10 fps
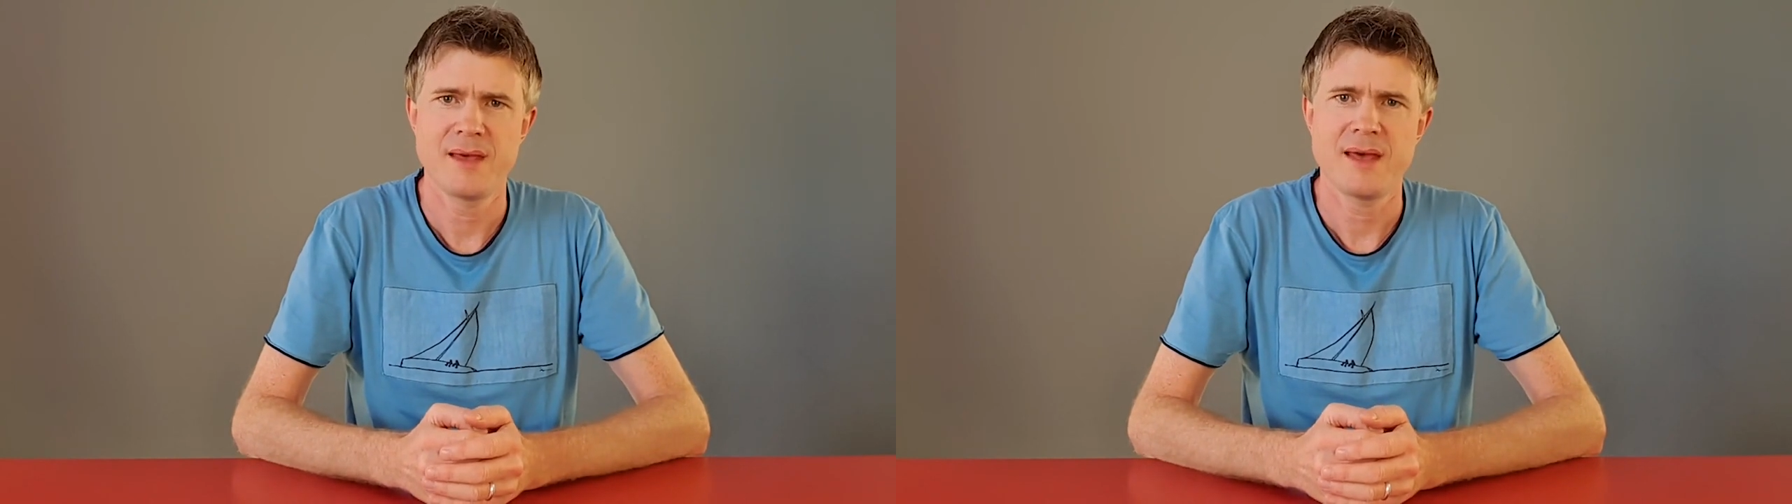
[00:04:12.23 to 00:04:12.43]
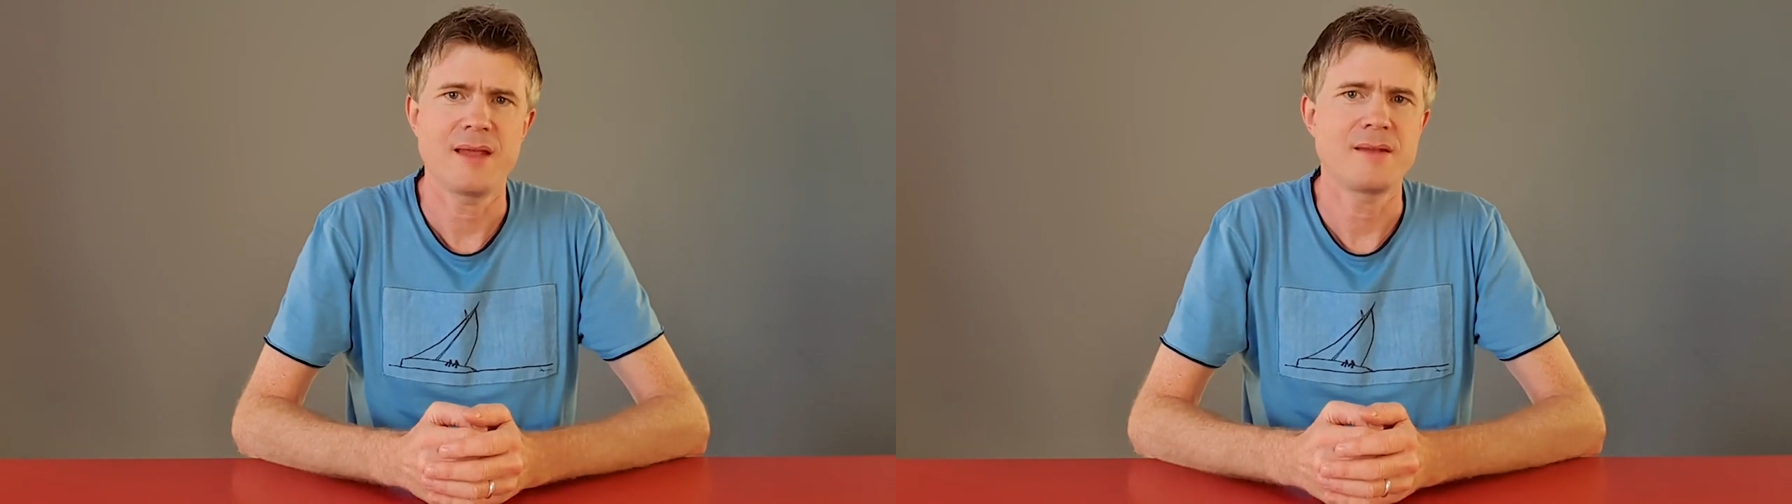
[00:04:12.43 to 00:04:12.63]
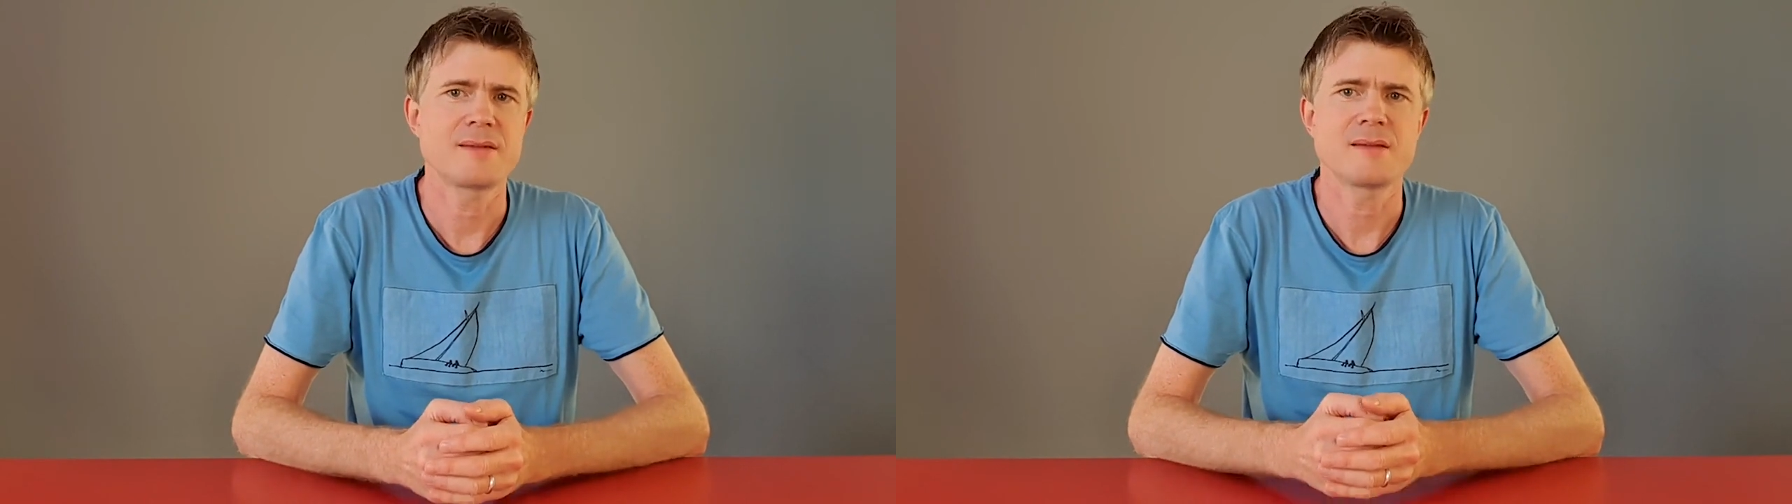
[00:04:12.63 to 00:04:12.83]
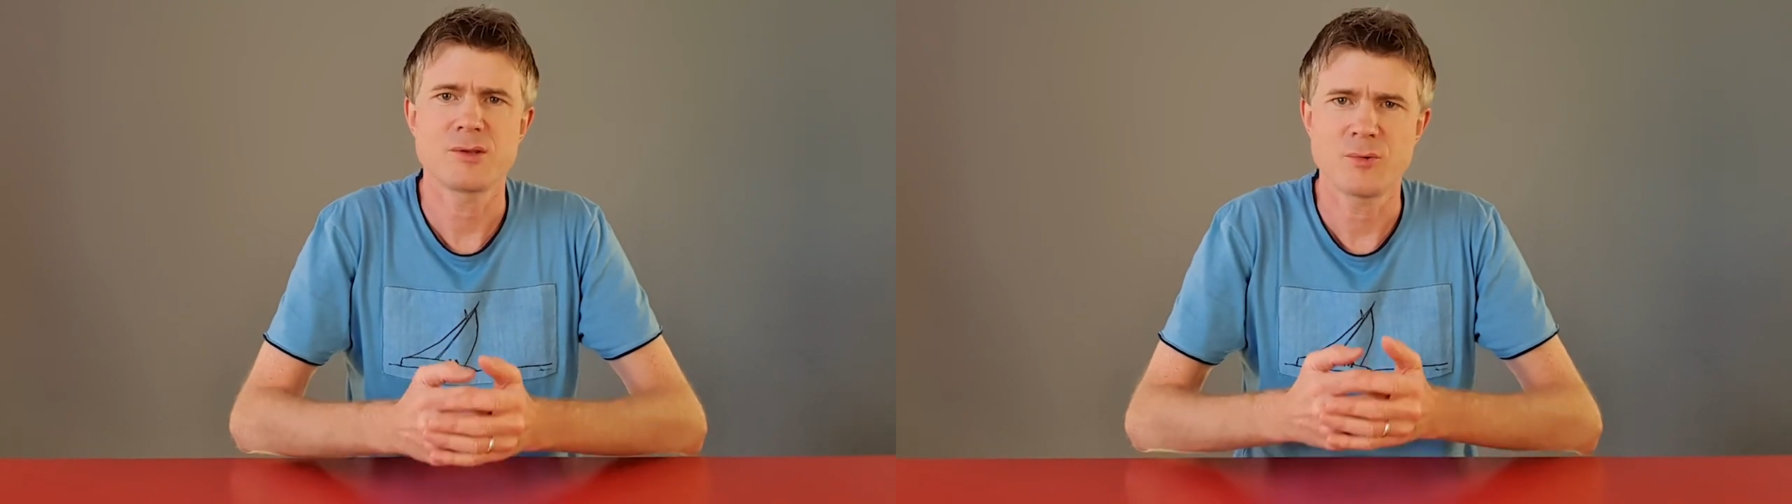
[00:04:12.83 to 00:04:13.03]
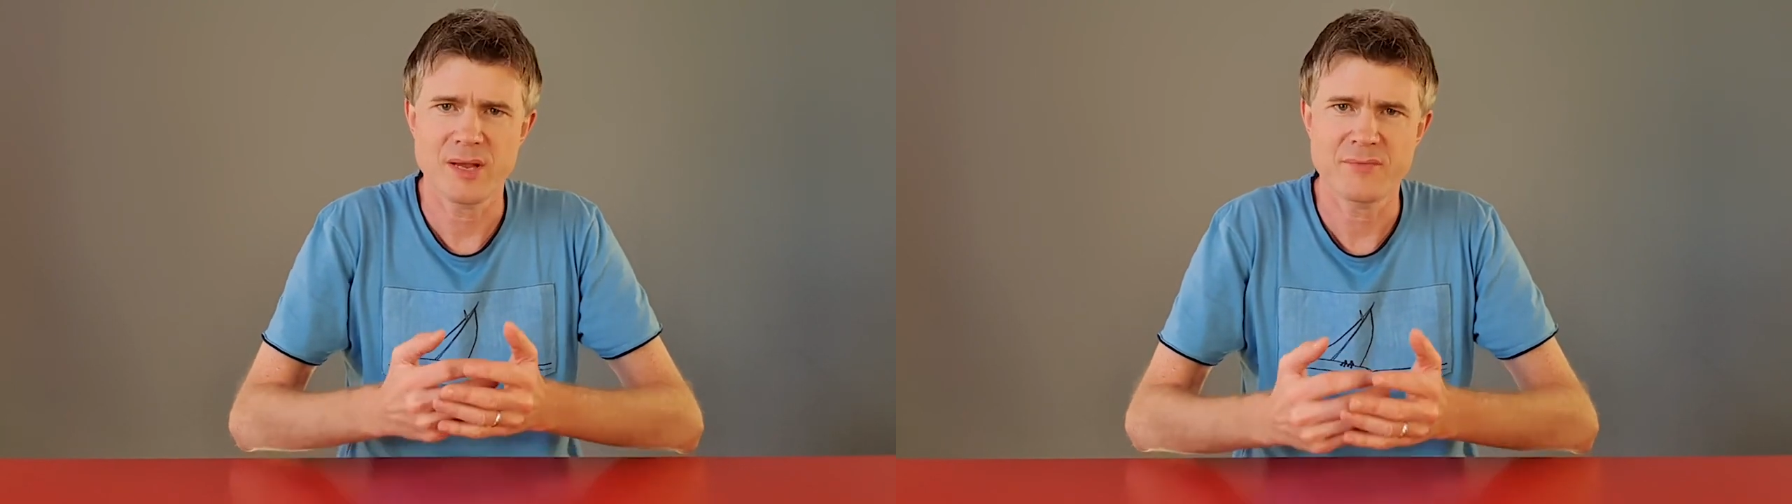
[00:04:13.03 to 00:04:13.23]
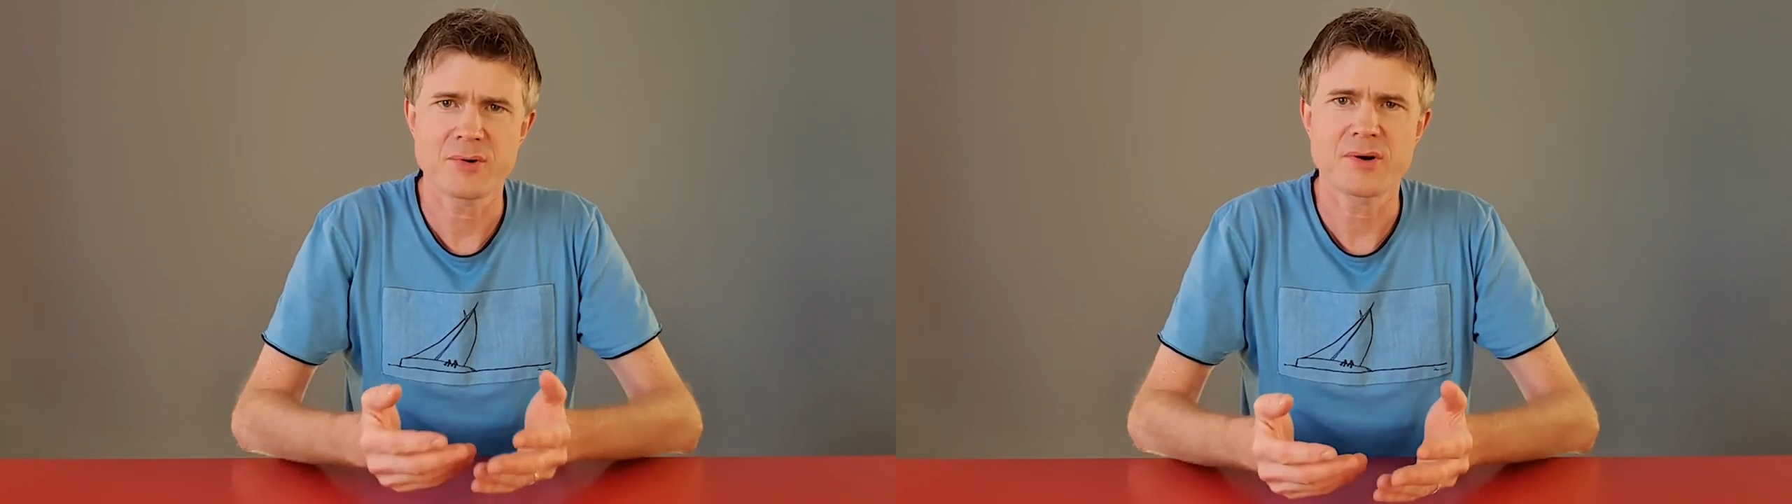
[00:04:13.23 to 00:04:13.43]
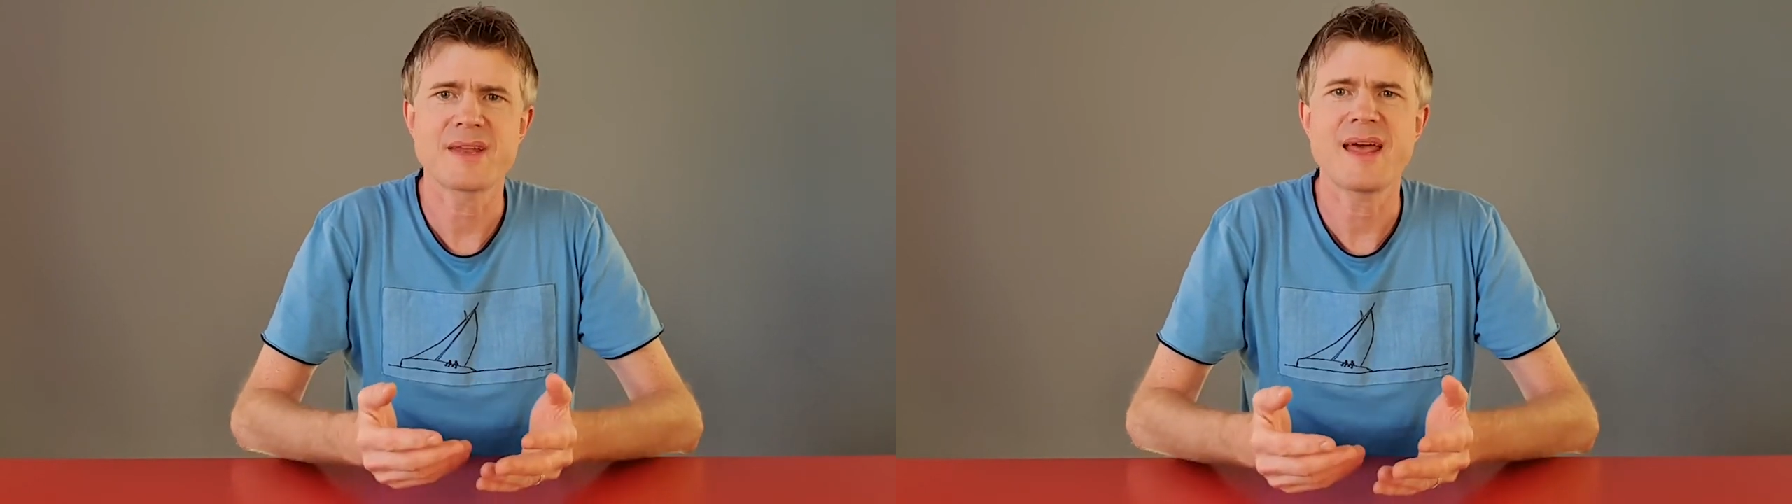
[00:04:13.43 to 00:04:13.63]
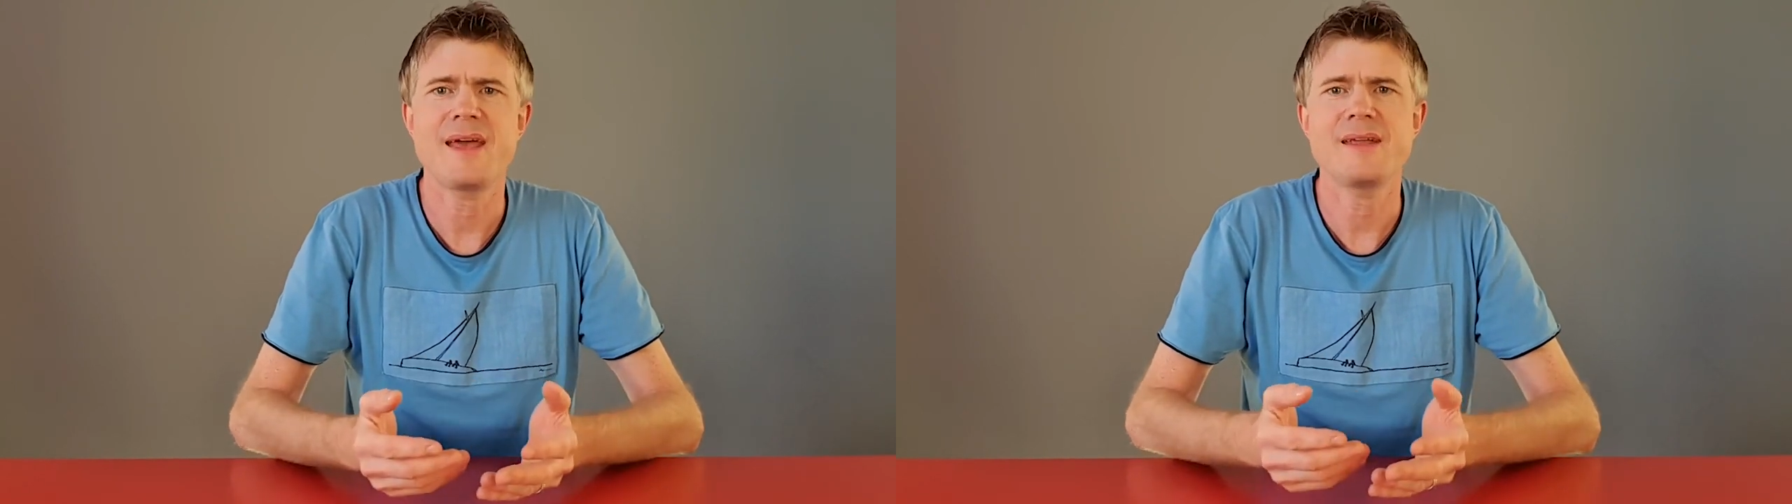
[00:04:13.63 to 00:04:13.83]
And you will have
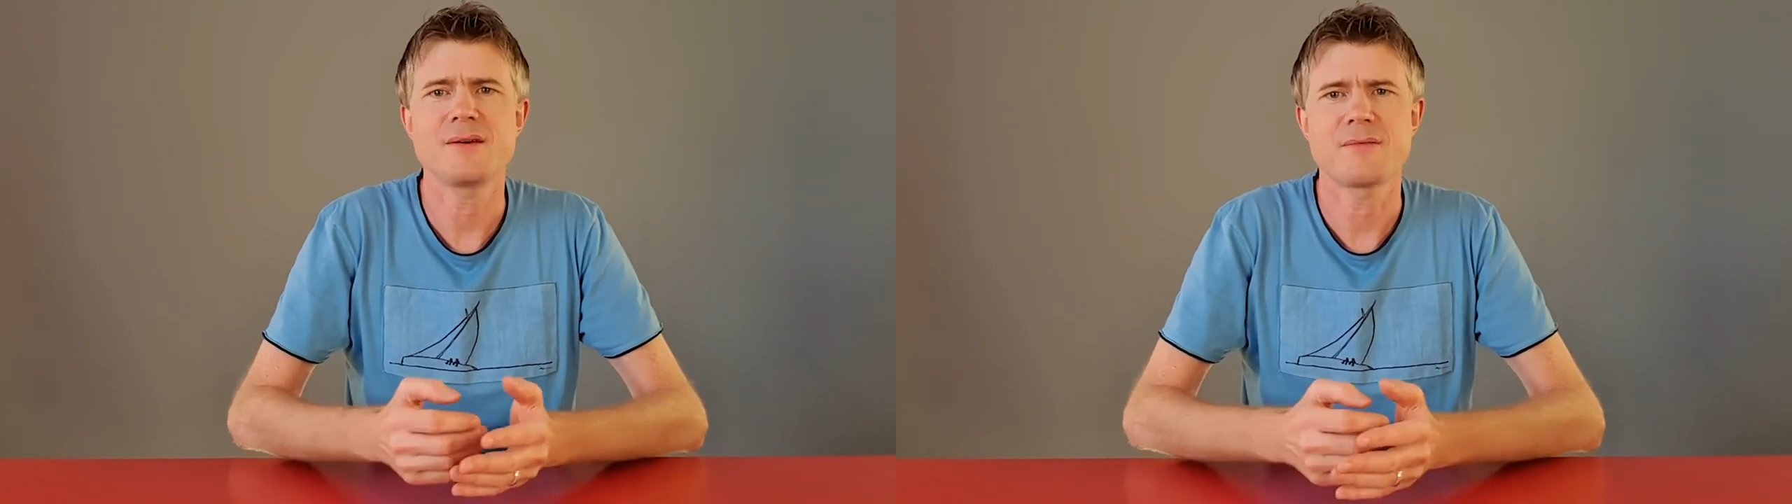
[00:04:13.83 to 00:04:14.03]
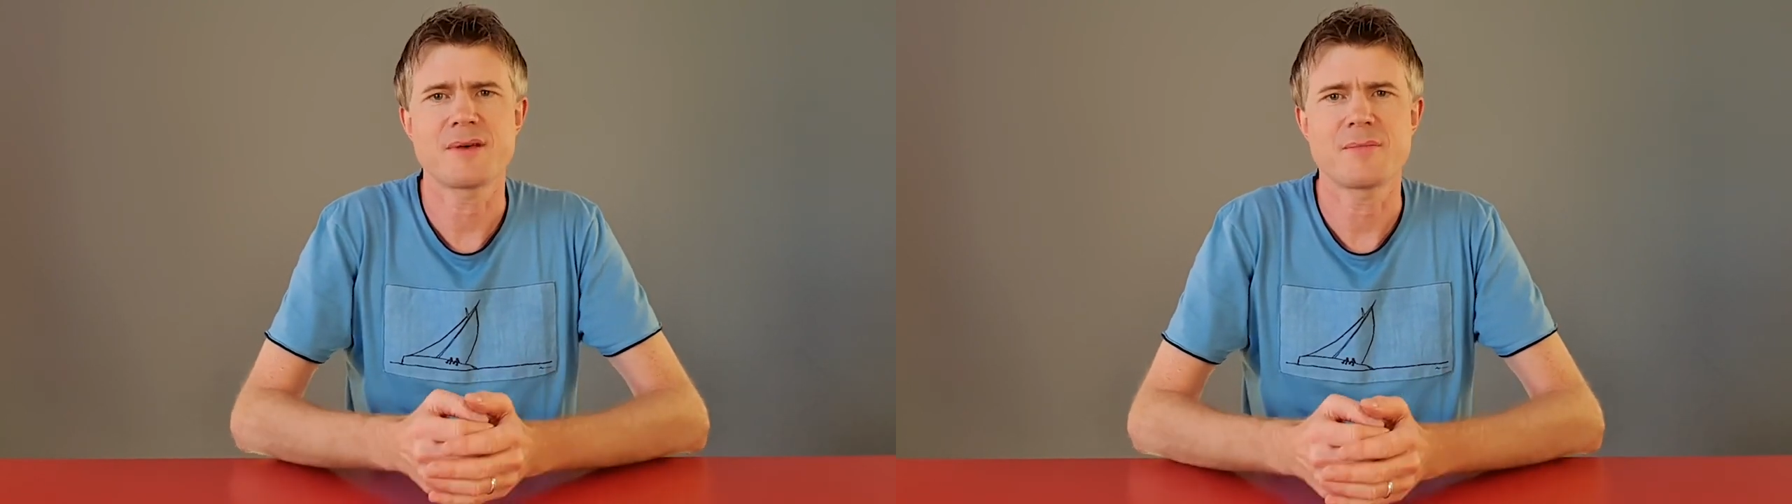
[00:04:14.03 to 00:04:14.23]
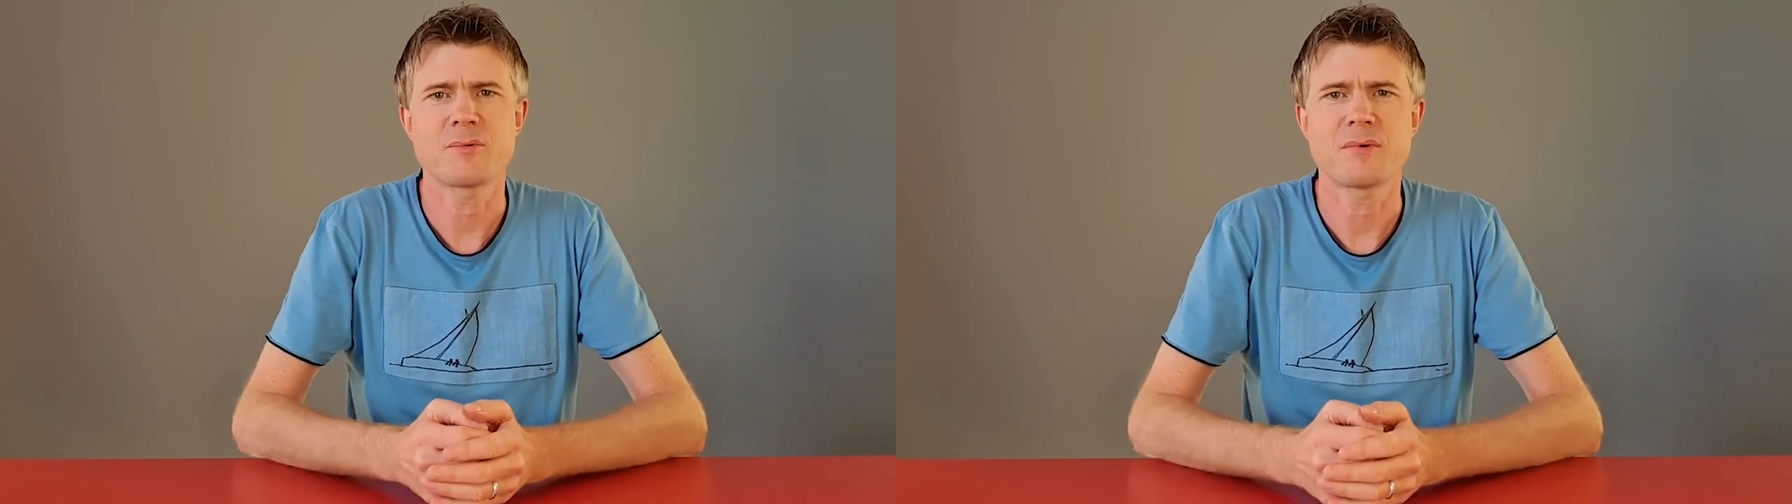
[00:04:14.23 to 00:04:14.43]
forgotten 80 of them